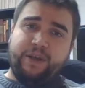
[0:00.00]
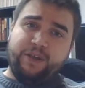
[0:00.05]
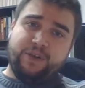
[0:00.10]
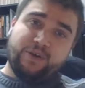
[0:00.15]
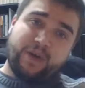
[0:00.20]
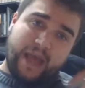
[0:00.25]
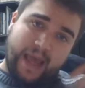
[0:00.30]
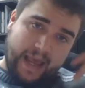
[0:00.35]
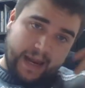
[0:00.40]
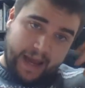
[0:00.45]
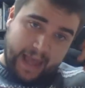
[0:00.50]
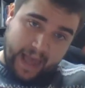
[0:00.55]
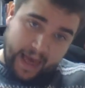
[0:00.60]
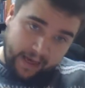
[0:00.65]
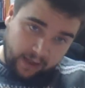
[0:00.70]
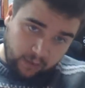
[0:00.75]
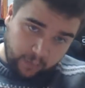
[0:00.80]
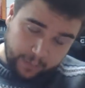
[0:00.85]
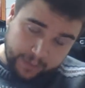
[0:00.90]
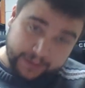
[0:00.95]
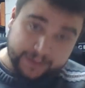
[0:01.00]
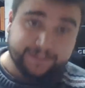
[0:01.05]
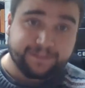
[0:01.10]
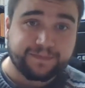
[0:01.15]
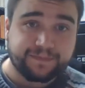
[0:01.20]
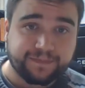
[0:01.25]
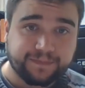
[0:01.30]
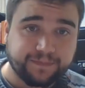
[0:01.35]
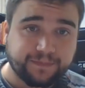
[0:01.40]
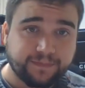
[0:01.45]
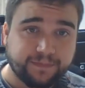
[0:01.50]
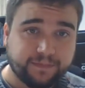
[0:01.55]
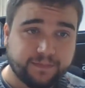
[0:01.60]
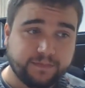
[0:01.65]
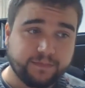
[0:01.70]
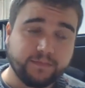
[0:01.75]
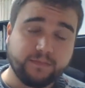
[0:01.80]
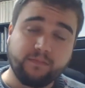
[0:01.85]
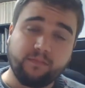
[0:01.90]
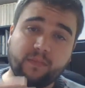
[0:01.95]
you can't help
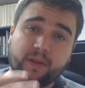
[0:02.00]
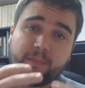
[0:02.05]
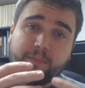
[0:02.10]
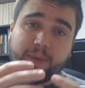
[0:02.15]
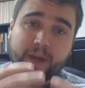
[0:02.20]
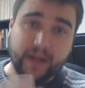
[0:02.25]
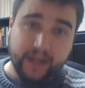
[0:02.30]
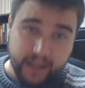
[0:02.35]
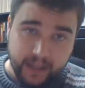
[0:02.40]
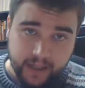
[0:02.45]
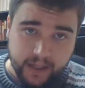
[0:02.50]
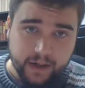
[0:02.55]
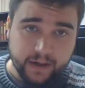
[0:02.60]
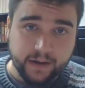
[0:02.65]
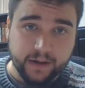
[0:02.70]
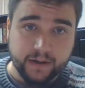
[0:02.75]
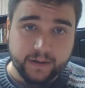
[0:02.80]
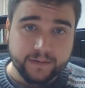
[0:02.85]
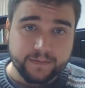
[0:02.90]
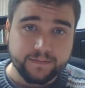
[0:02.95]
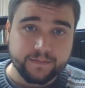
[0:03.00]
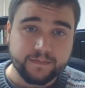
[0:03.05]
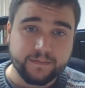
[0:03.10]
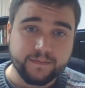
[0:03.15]
but hear